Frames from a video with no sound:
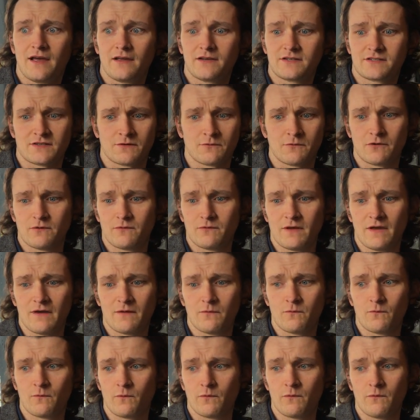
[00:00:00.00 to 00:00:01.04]
So
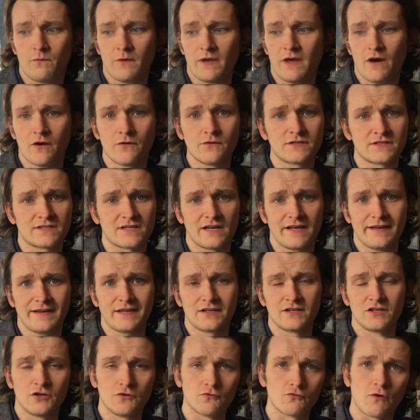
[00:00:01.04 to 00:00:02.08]
we host,
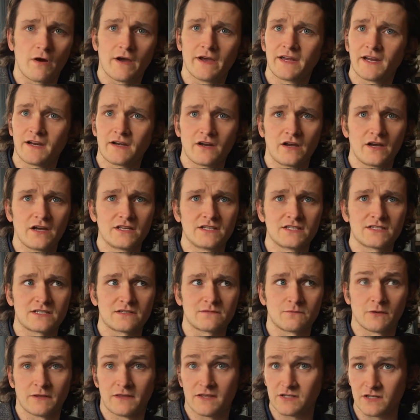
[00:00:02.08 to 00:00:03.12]
like, new writing
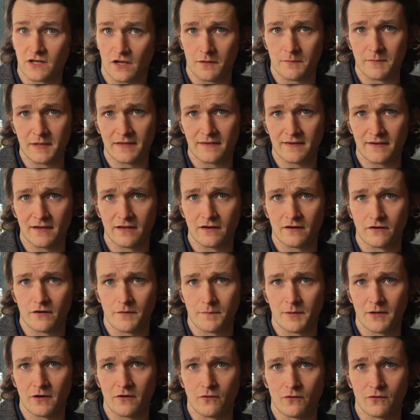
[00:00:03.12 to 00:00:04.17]
nights with the Dolman Theatre
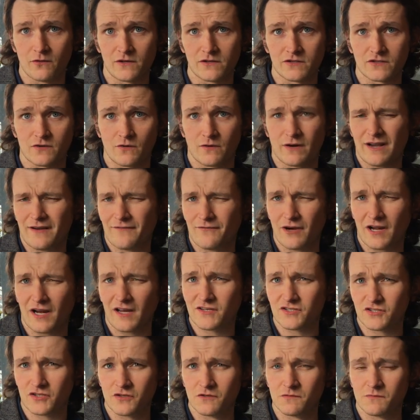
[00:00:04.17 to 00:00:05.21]
up in Cornell's Court every,
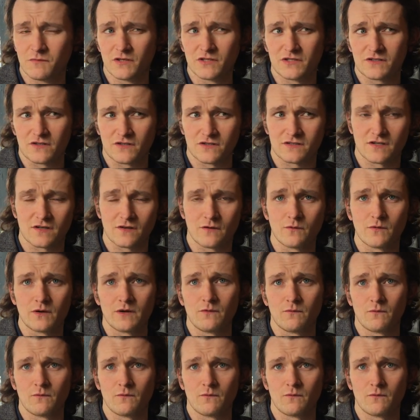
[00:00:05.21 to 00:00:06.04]
like, 2 months or so.